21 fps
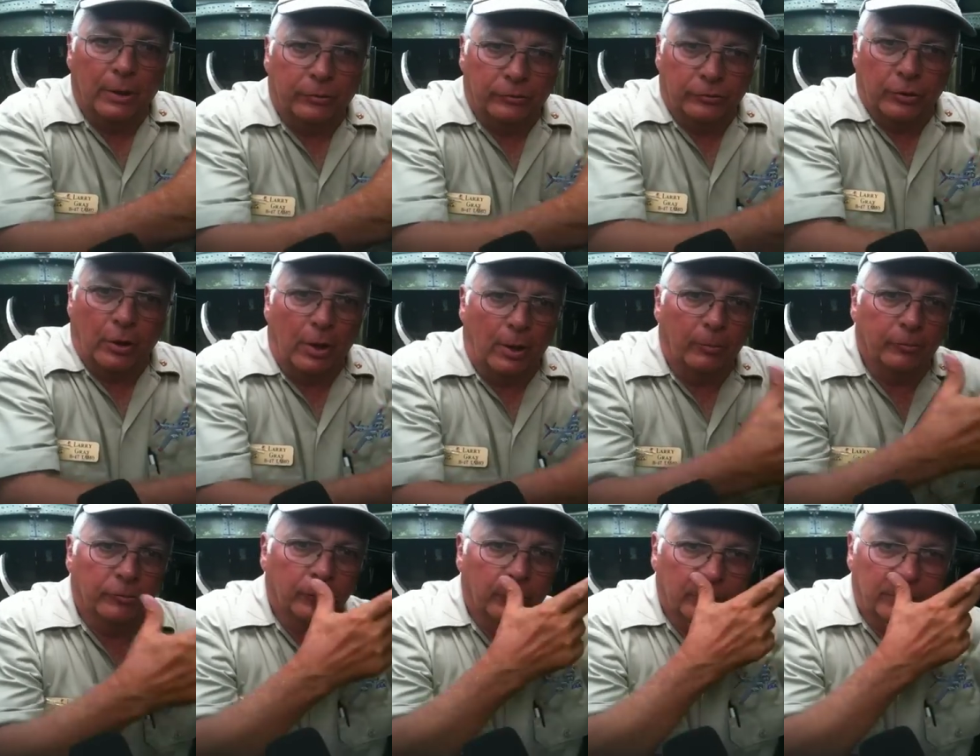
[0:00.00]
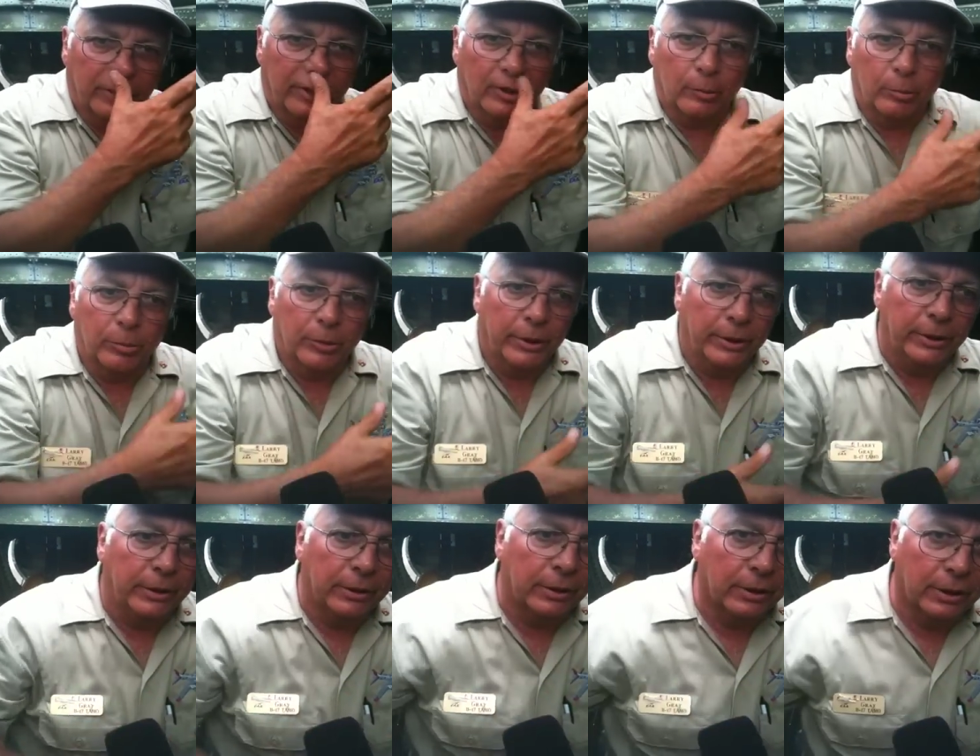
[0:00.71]
jobs on the
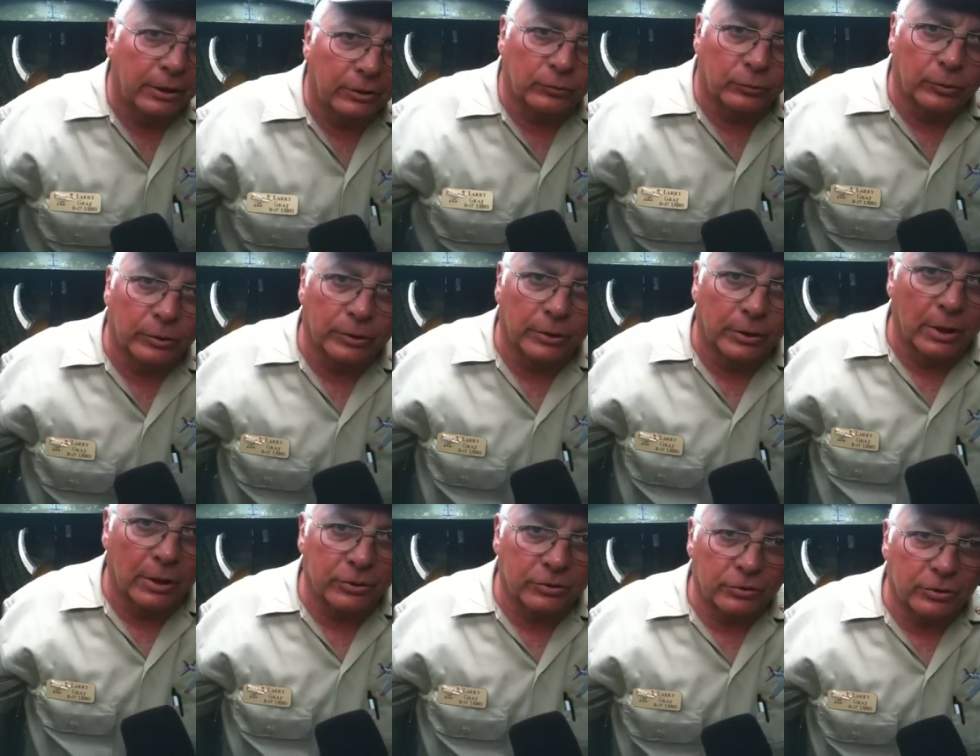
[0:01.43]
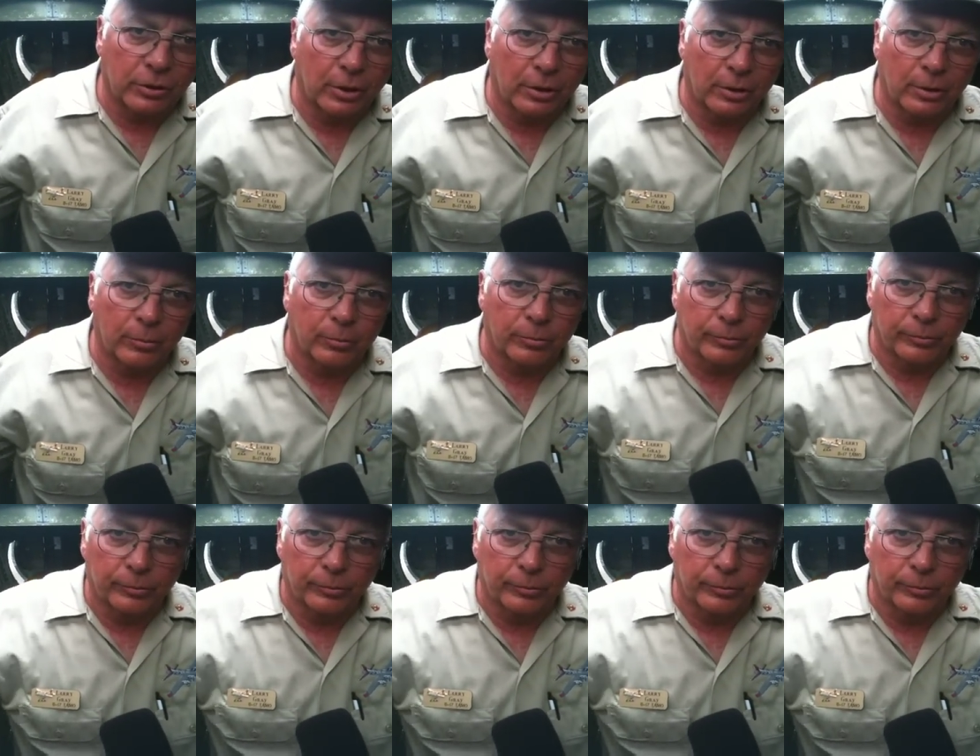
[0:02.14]
airplane in case one got shot up.